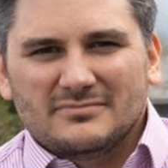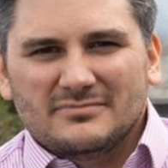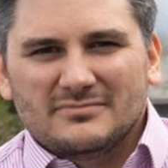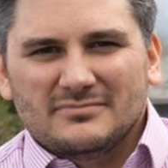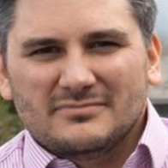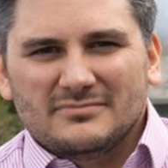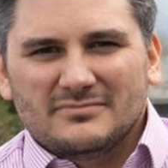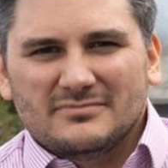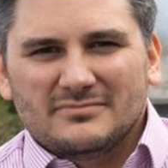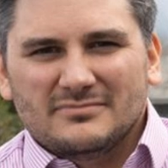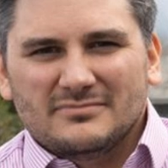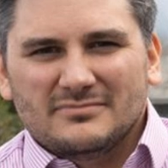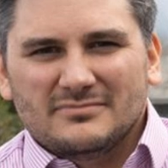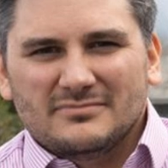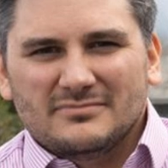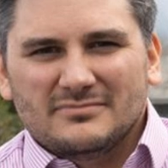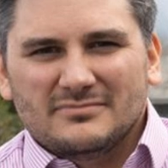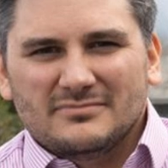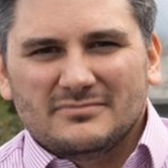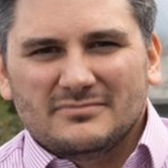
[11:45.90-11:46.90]

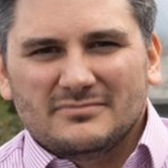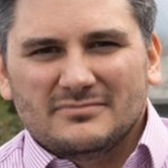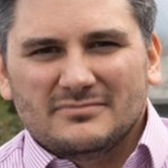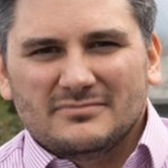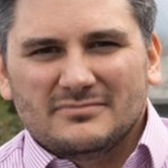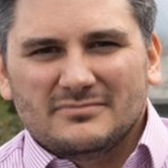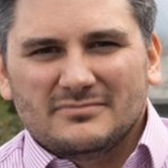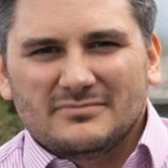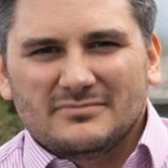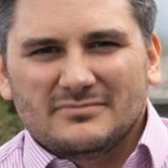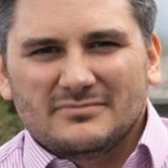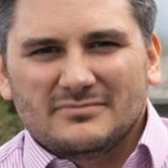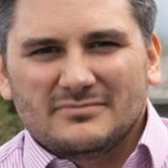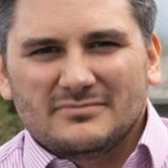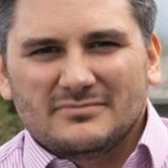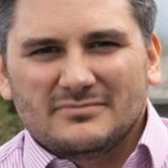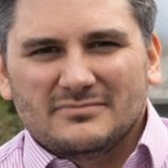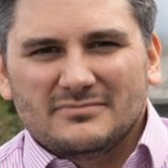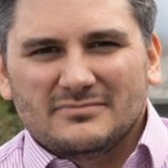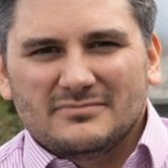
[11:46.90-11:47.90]

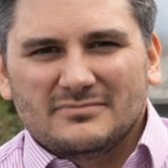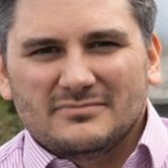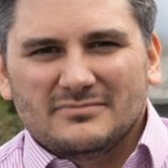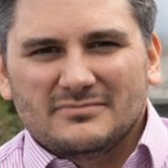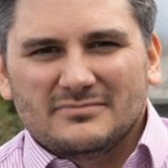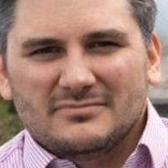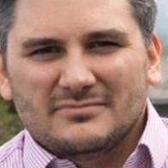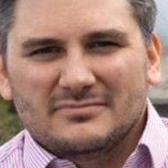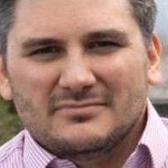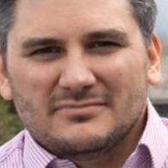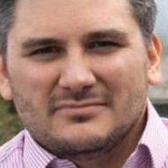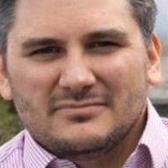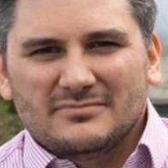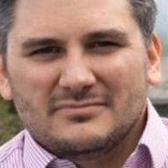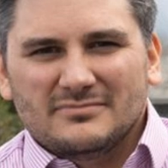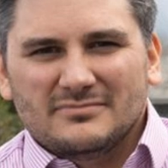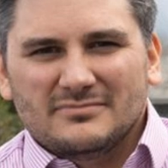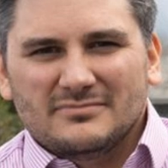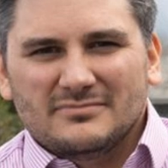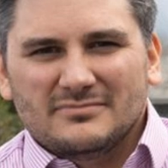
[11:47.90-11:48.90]

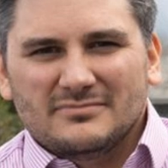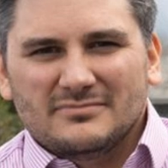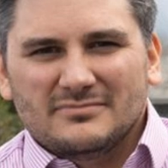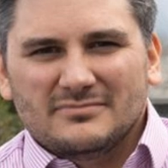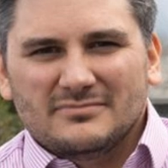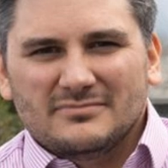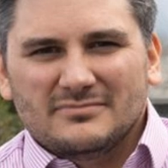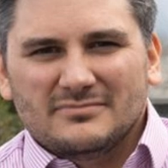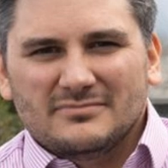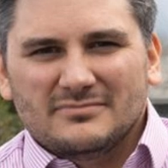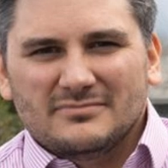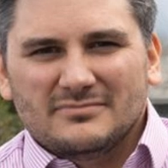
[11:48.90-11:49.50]
The face doesn't move, so there is nothing to read.